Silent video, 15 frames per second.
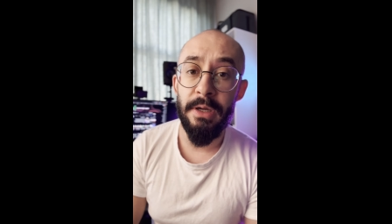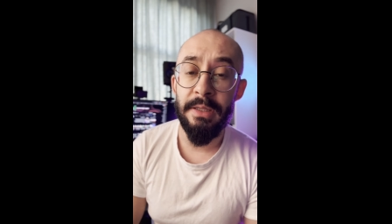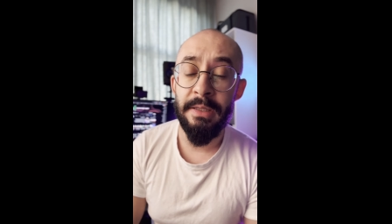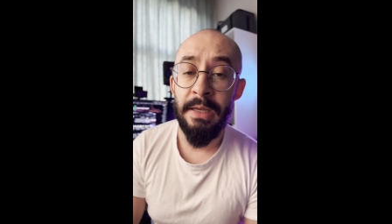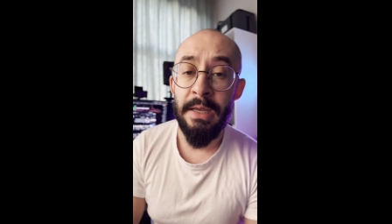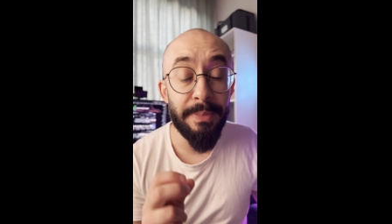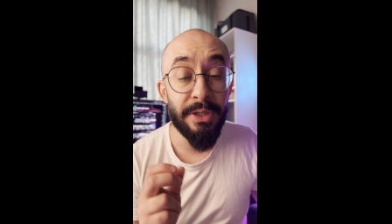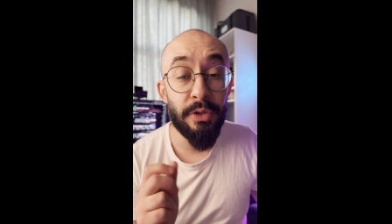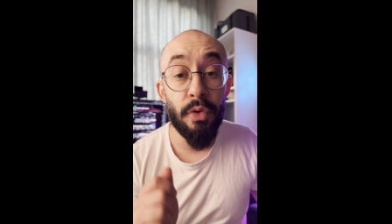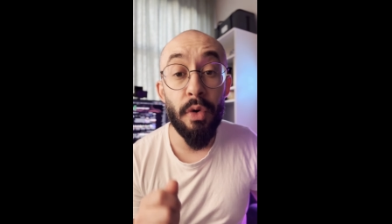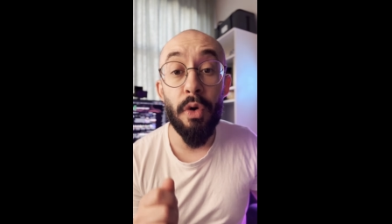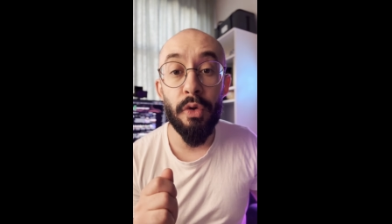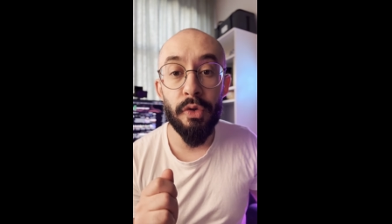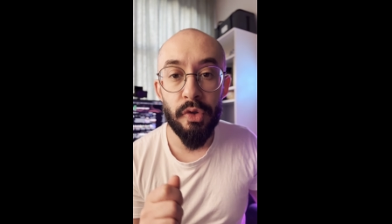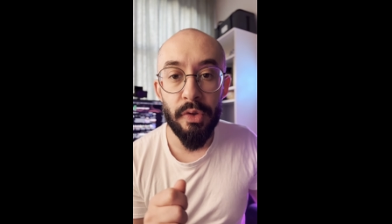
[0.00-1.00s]
it. But you
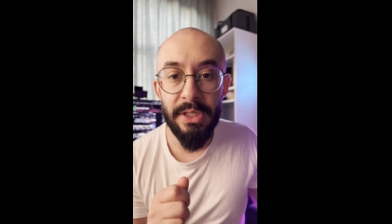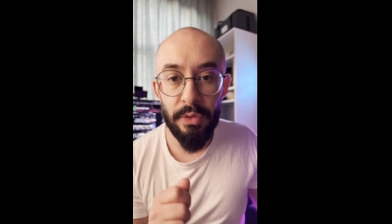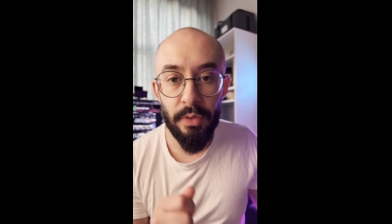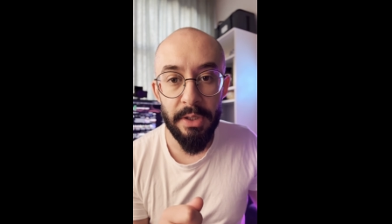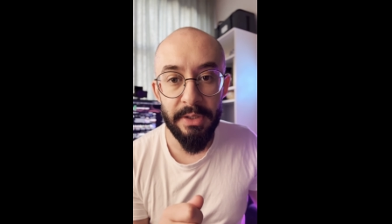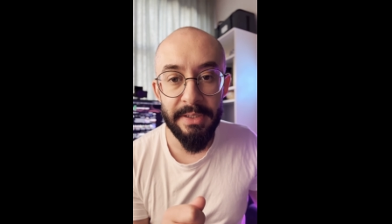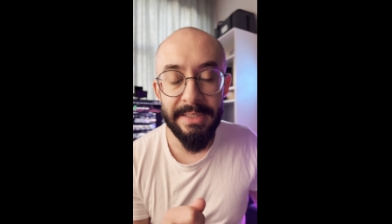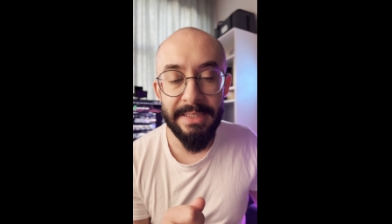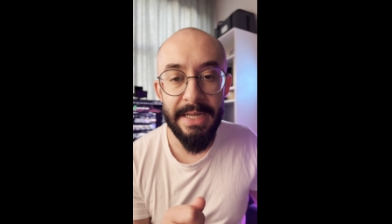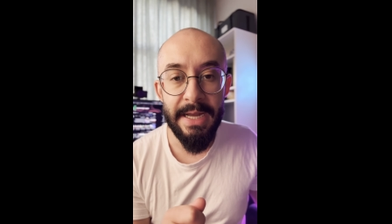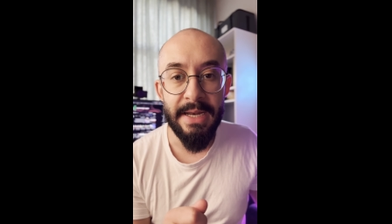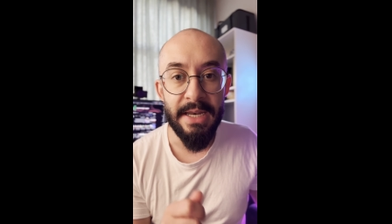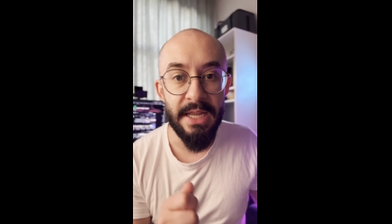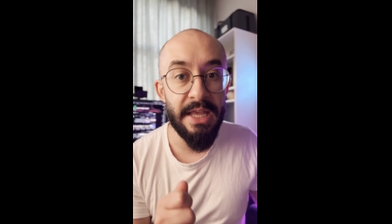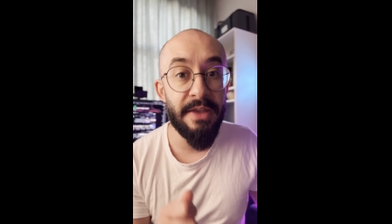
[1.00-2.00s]
also need to
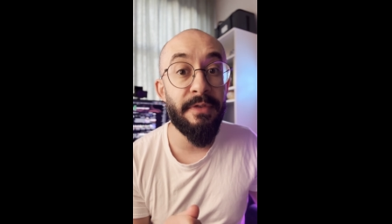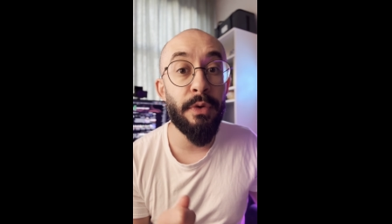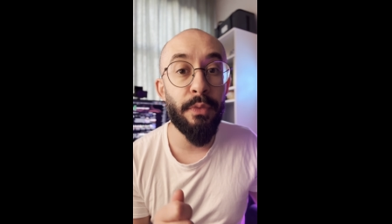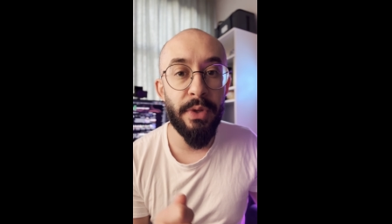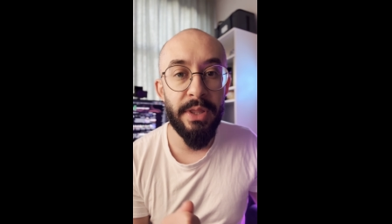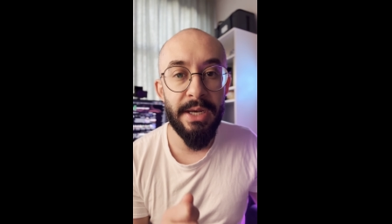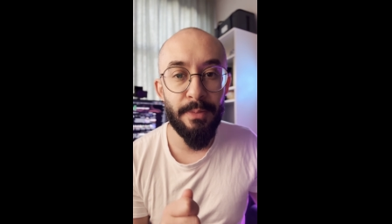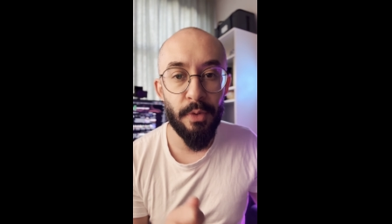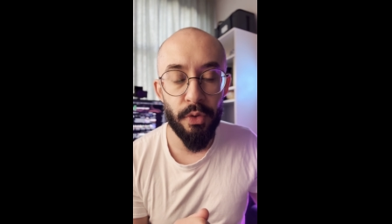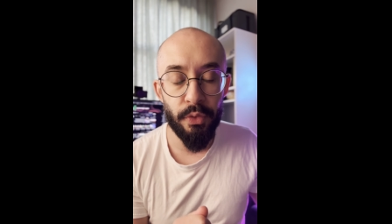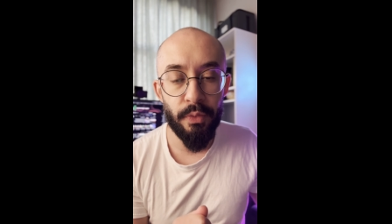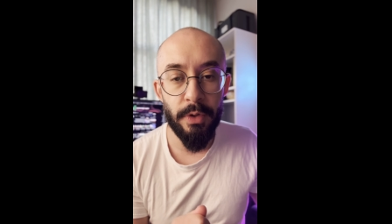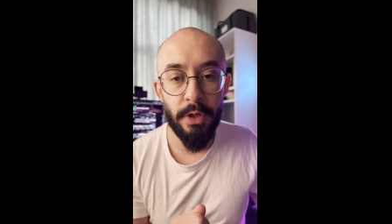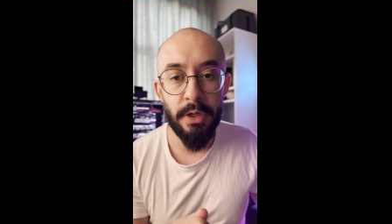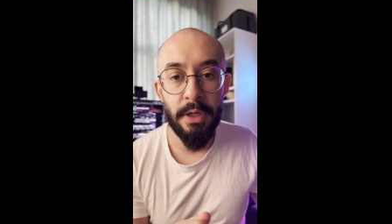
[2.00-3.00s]
understand, even with
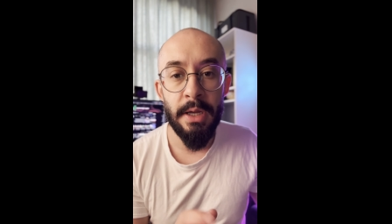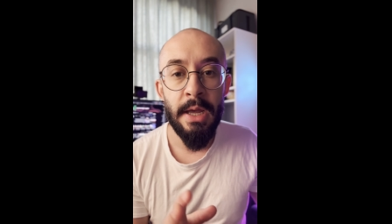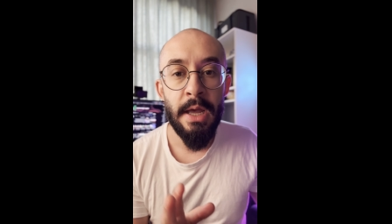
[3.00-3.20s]
remote work,